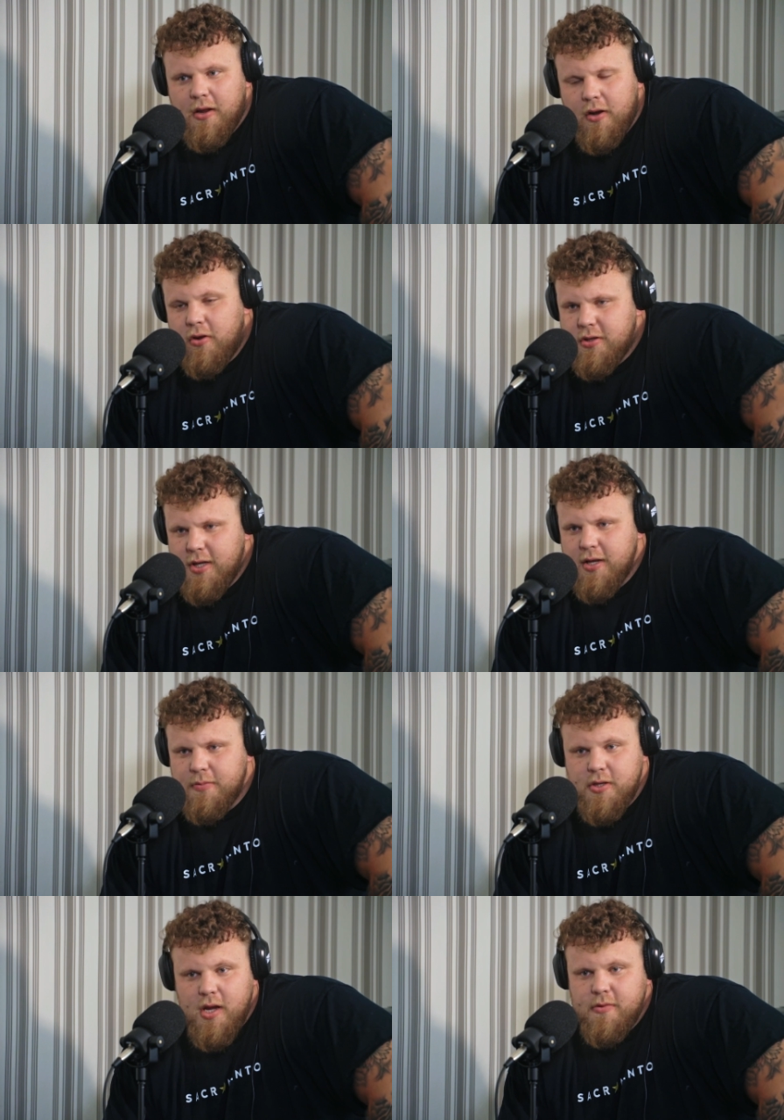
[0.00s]
I don't say this,
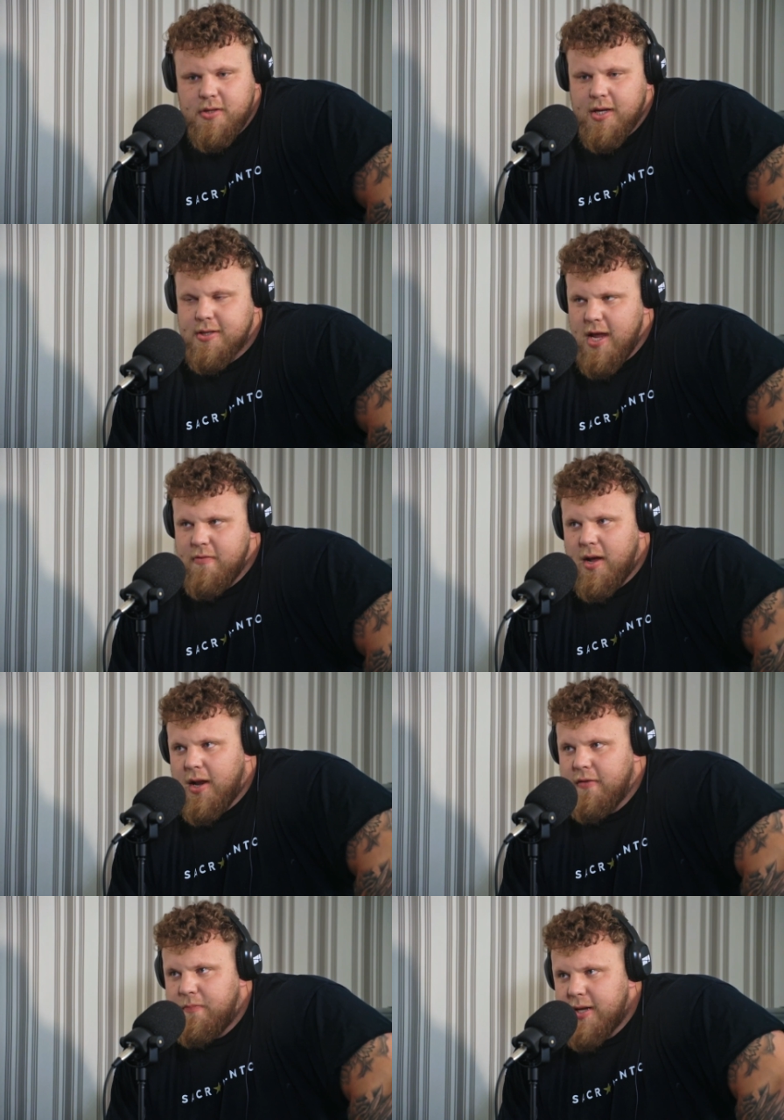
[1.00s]
but gym's like saved my
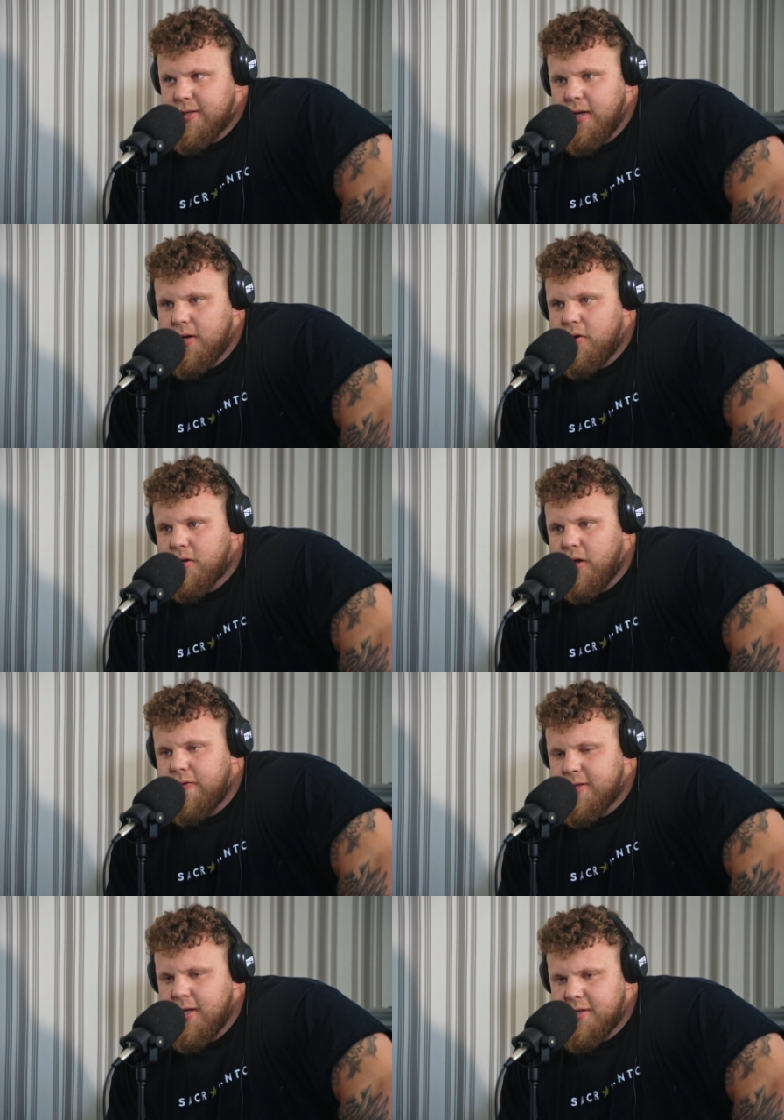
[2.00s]
life basically, you know, because
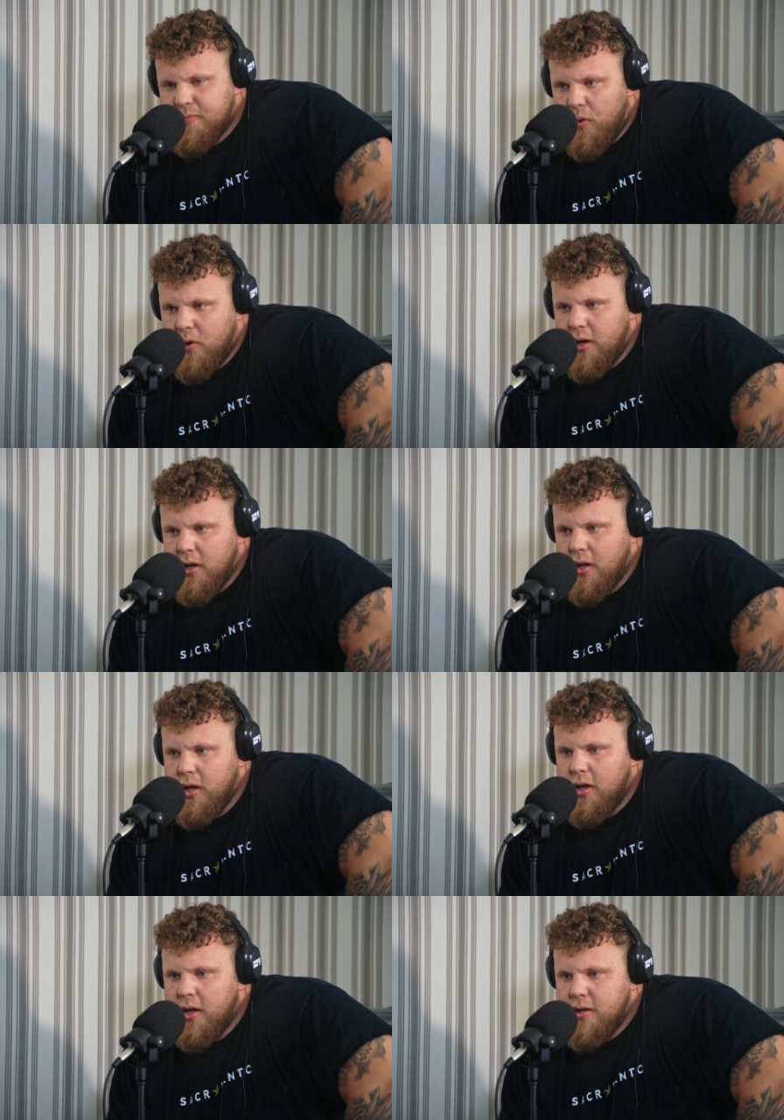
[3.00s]
obviously sport,
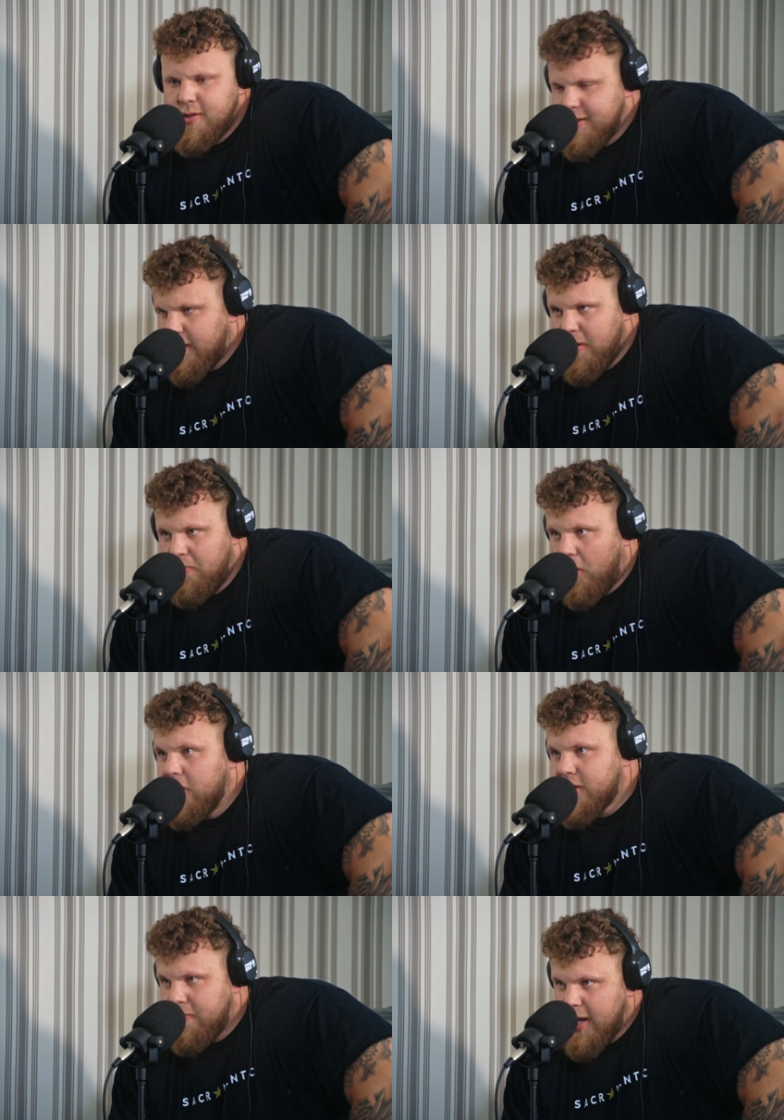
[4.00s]
since I've been born,
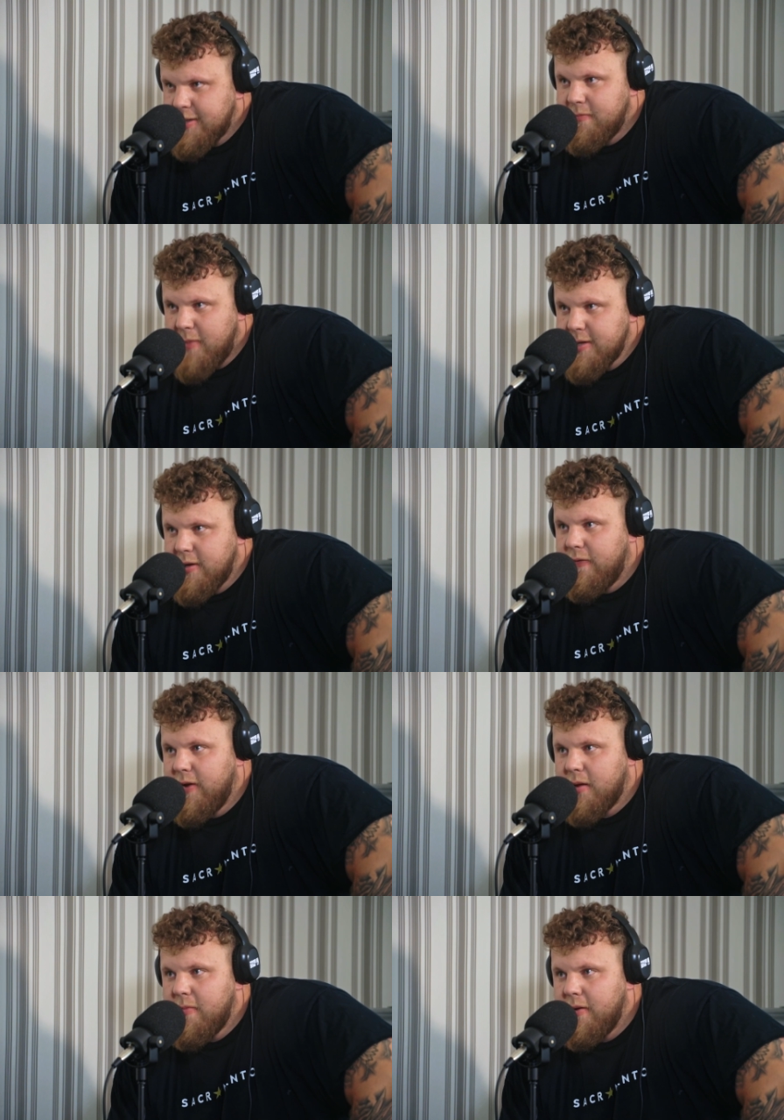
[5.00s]
is a massive
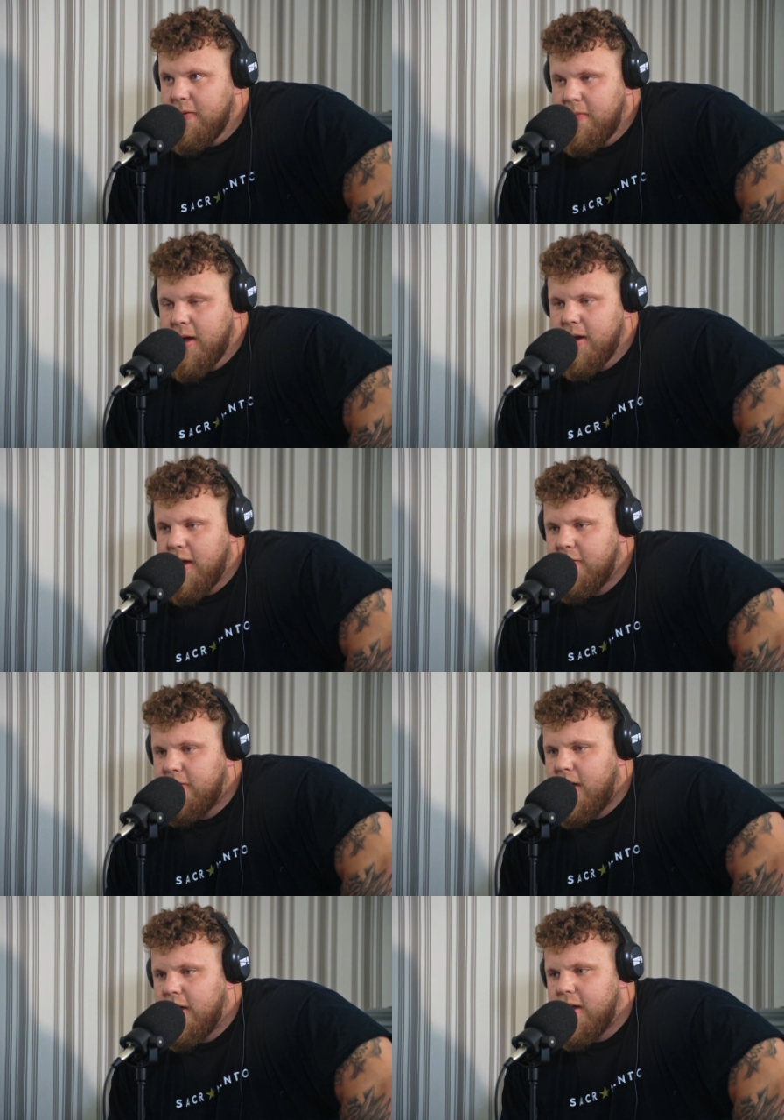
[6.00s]
thing in my life,
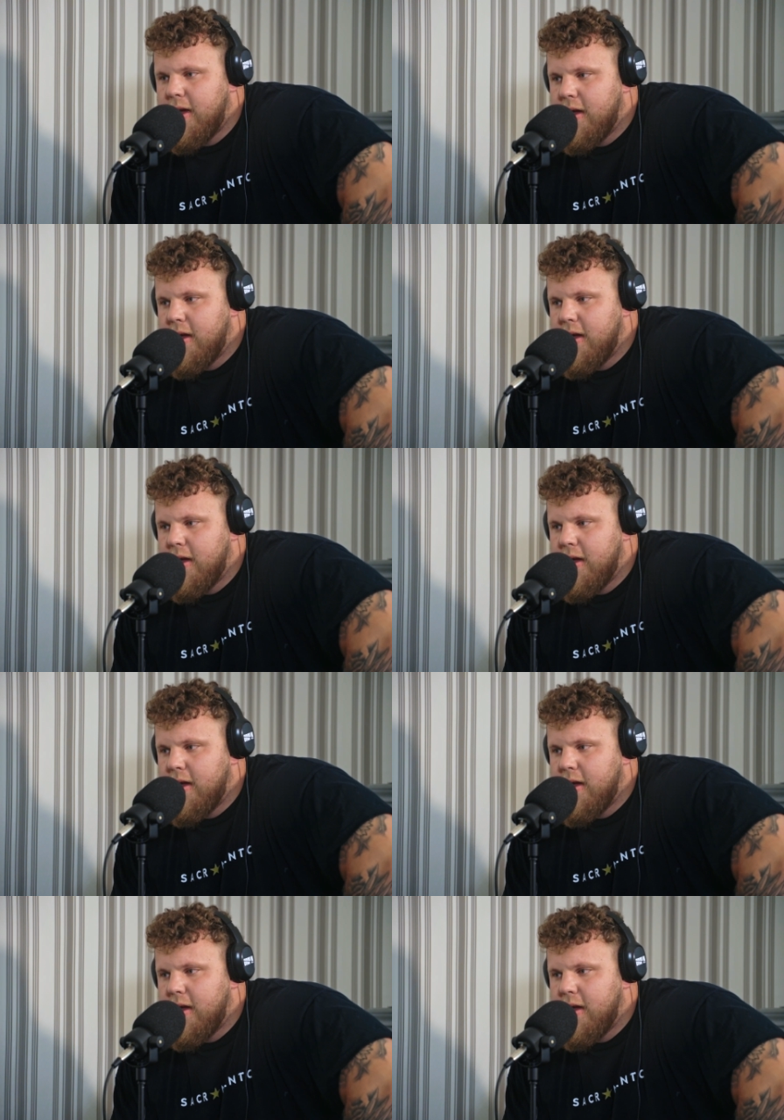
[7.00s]
and